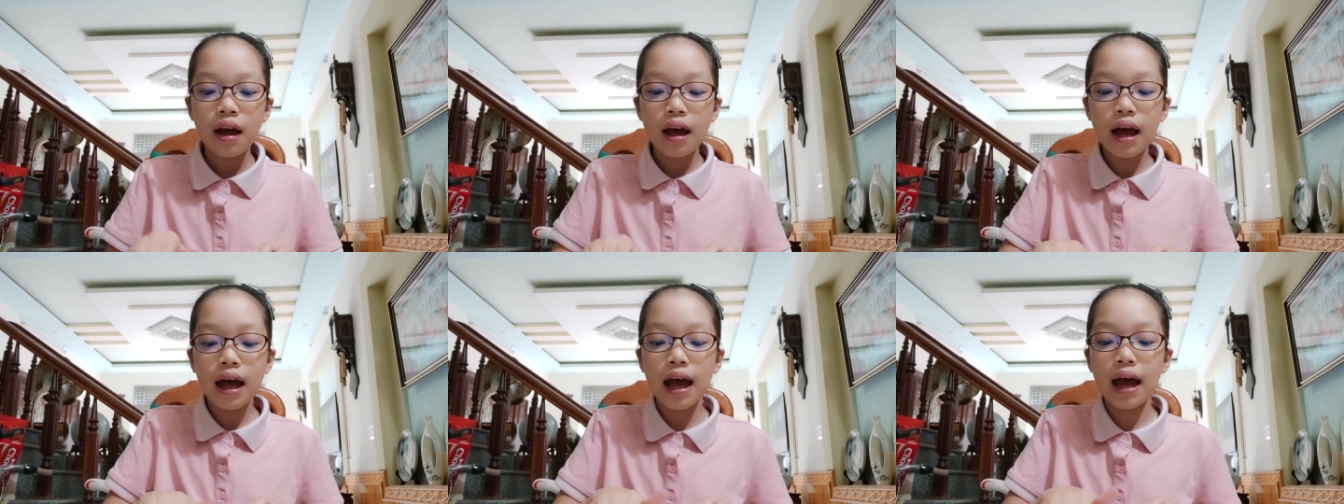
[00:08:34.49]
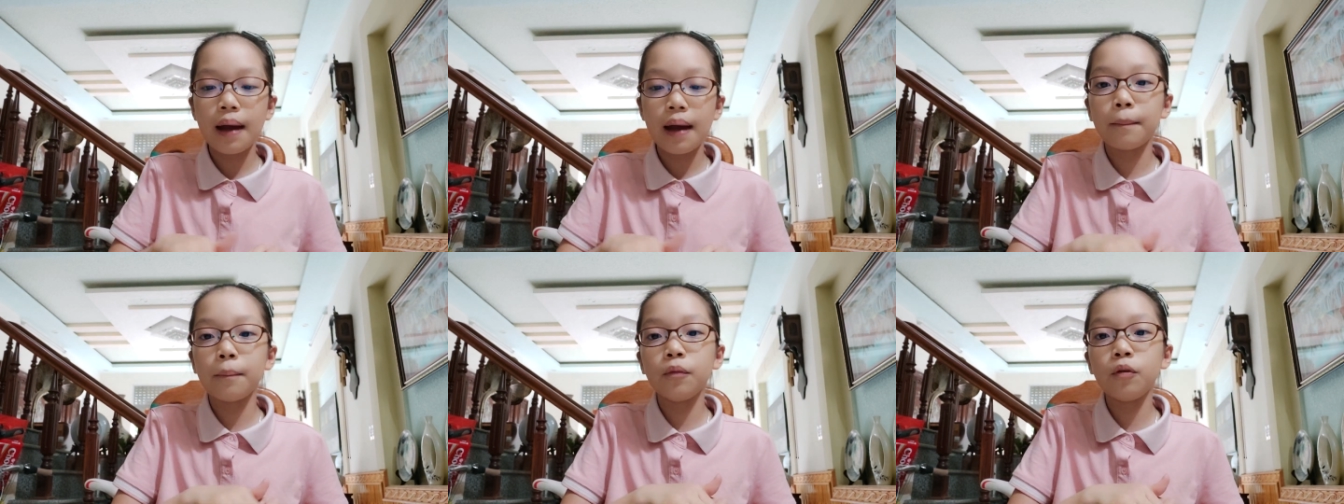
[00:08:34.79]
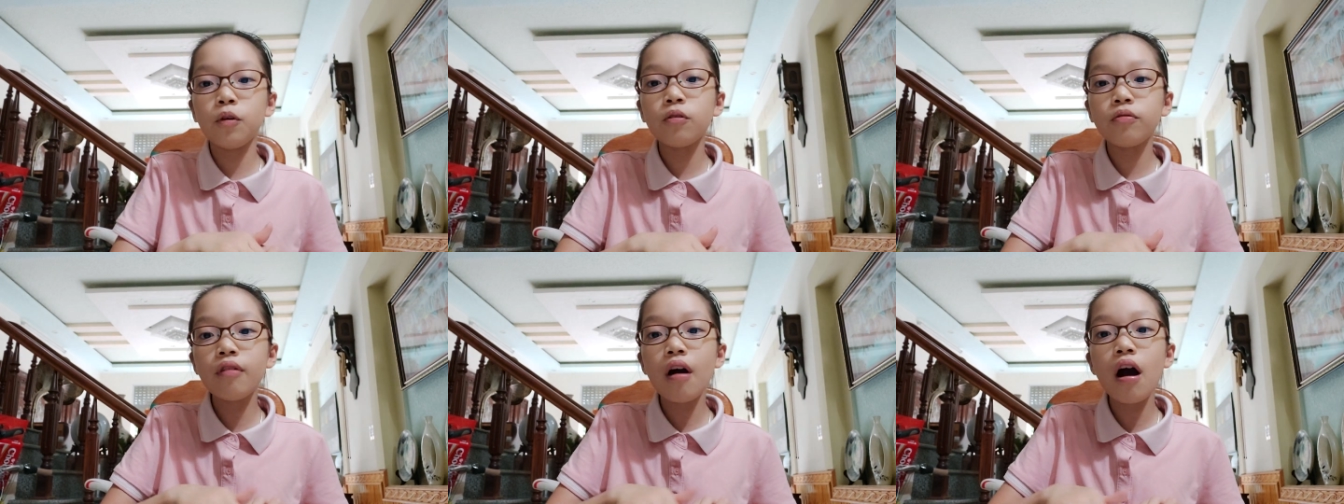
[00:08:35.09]
And
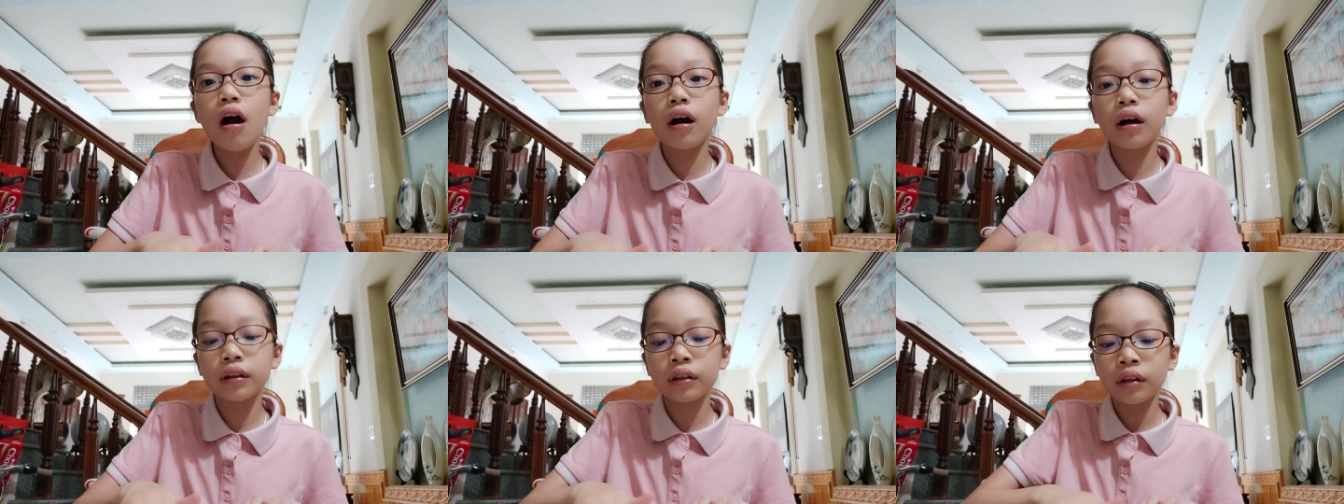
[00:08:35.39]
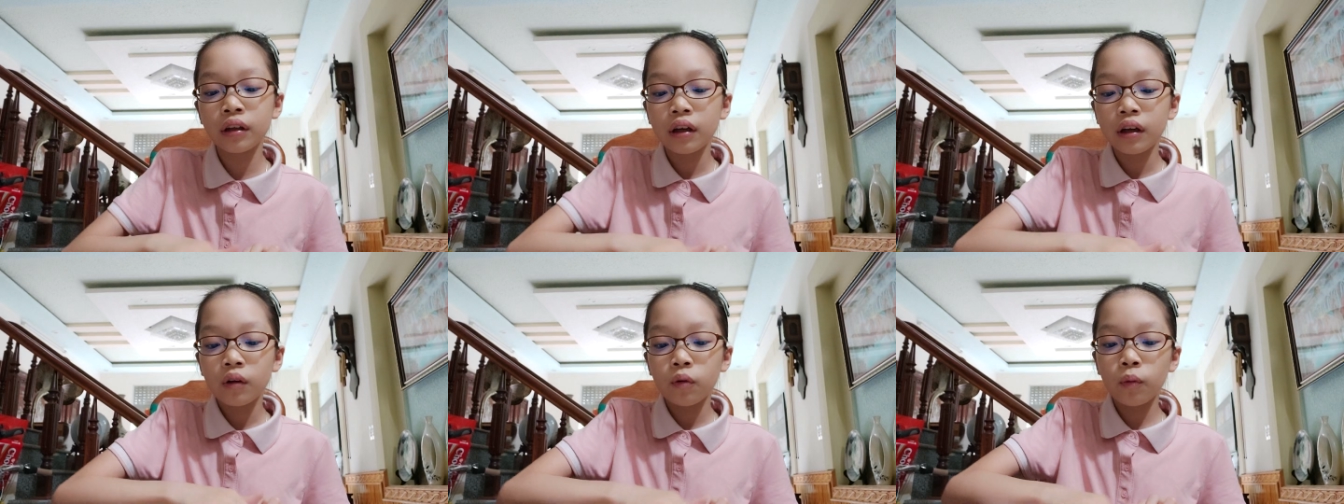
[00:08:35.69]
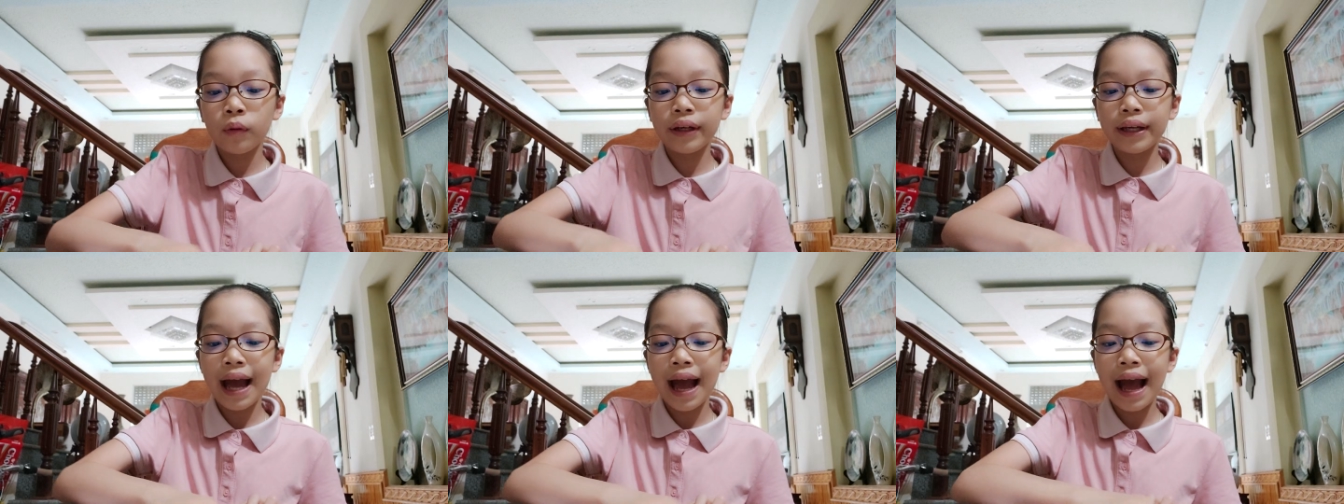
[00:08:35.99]
move on,
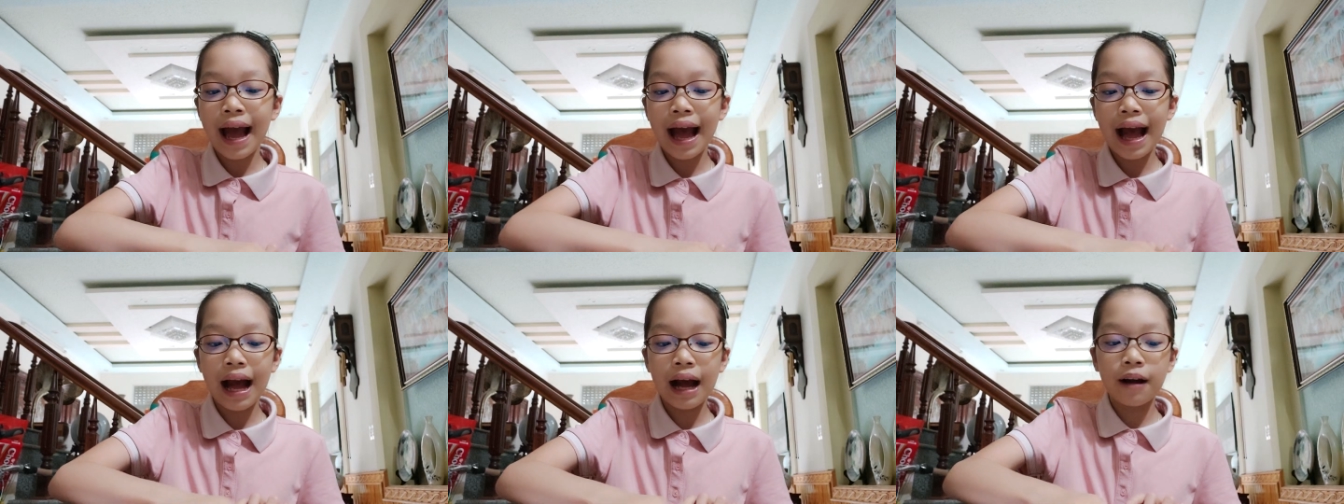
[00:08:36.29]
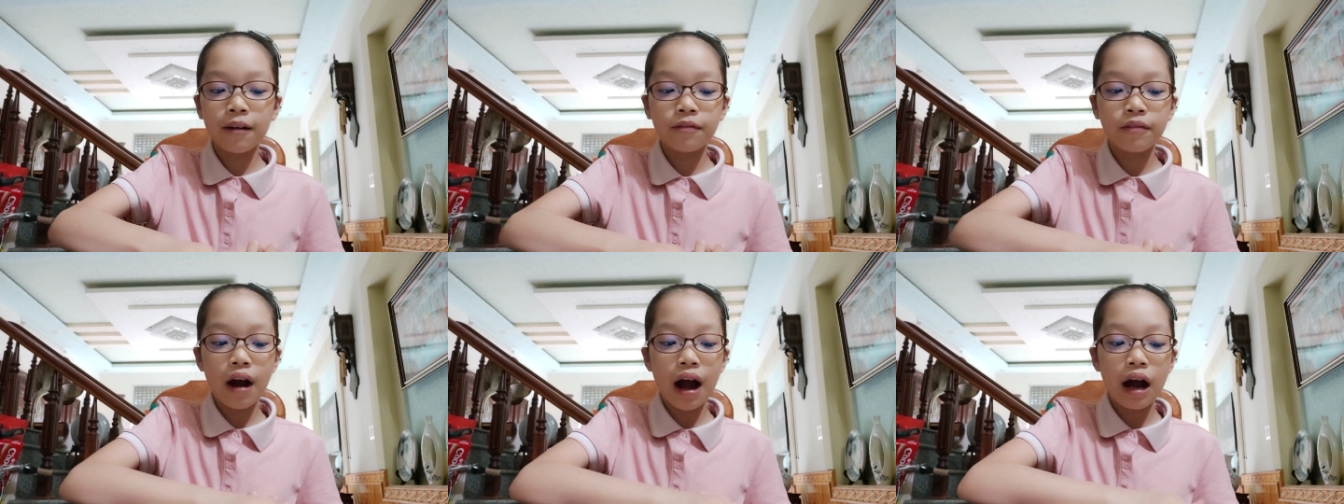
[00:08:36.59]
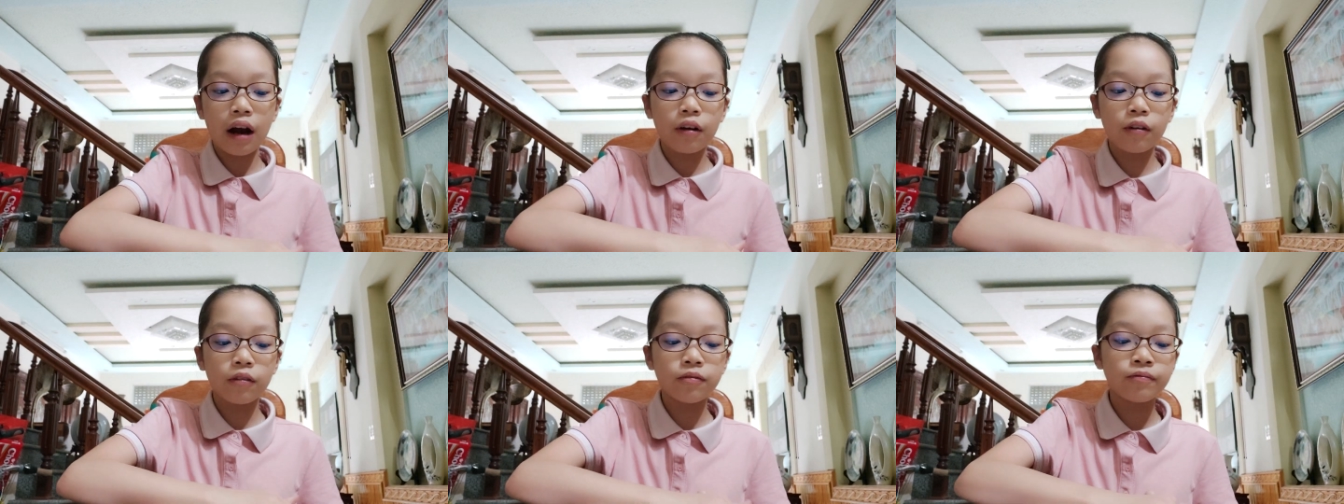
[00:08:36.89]
we have
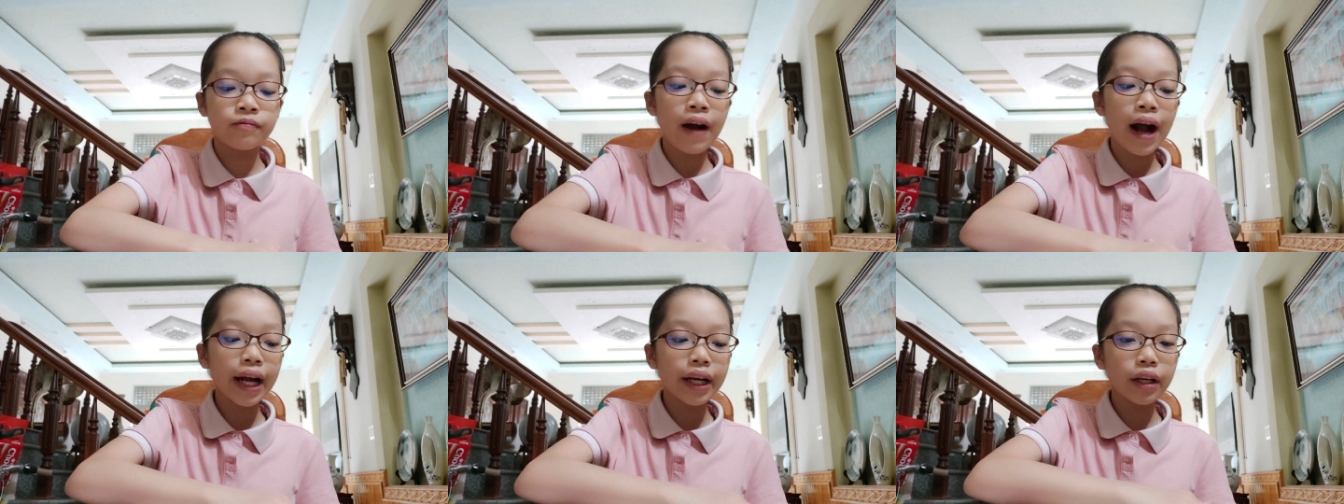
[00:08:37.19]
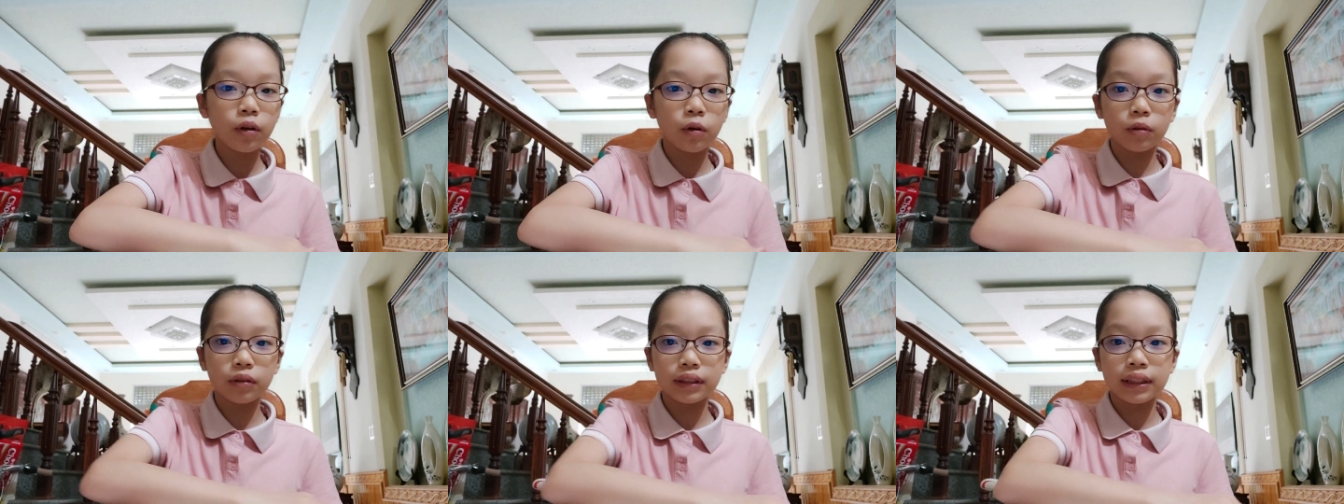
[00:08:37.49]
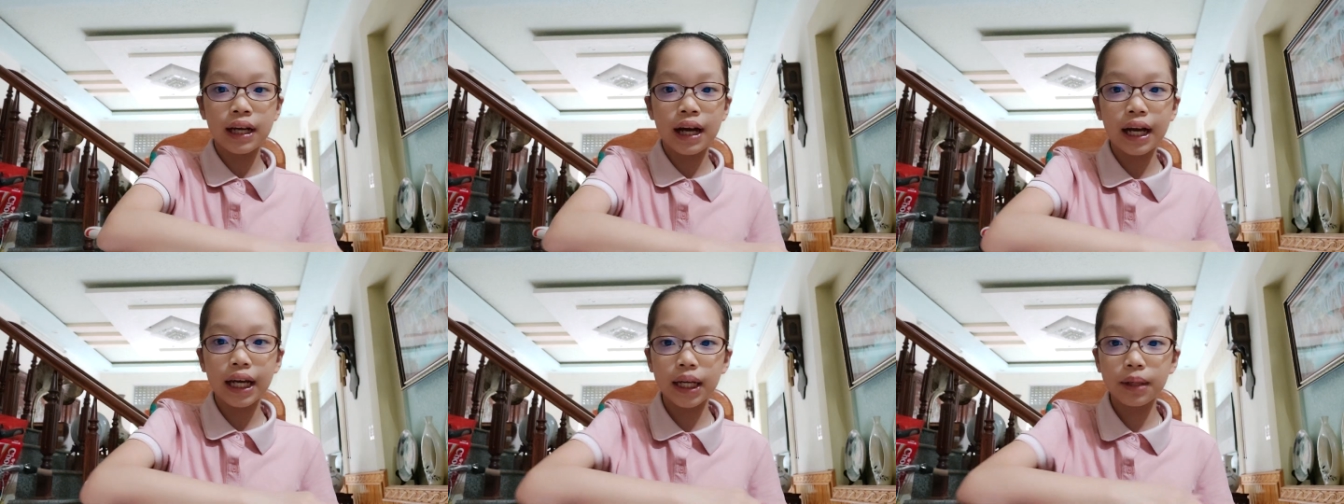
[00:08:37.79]
our final
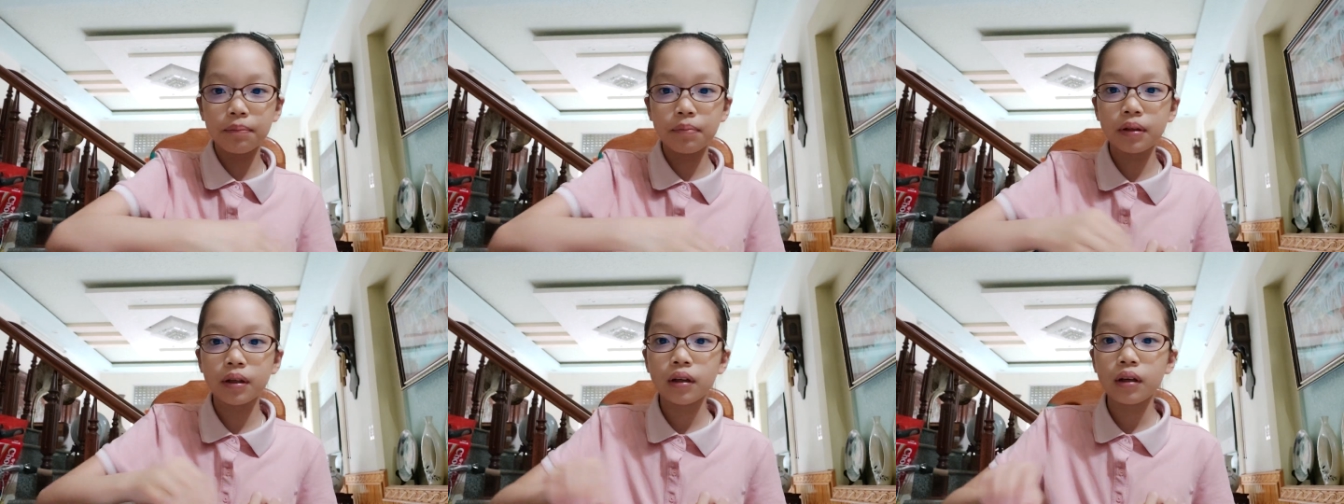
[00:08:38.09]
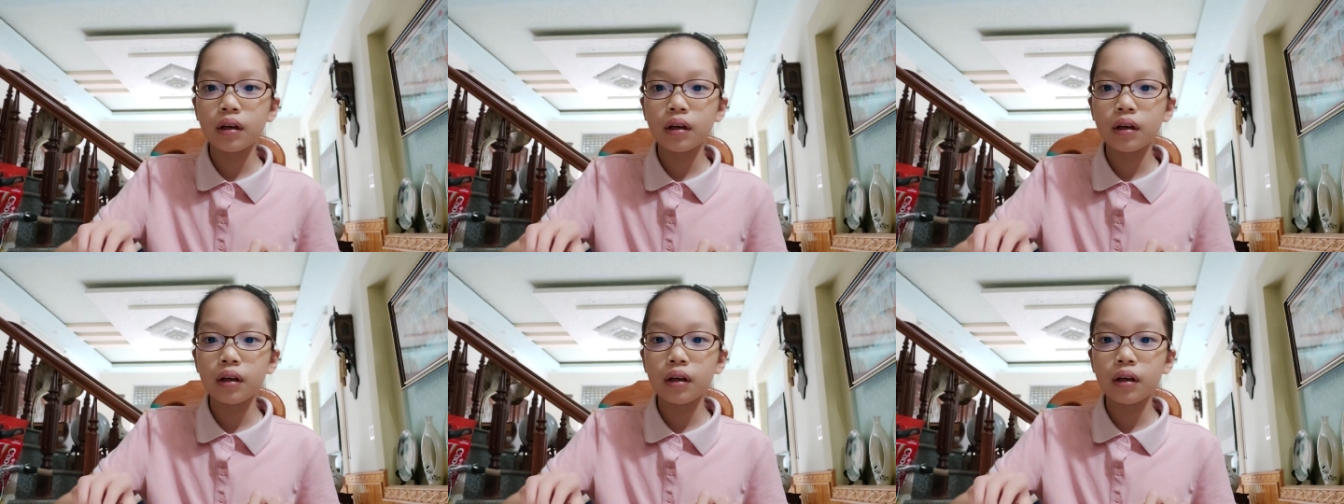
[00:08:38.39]
type,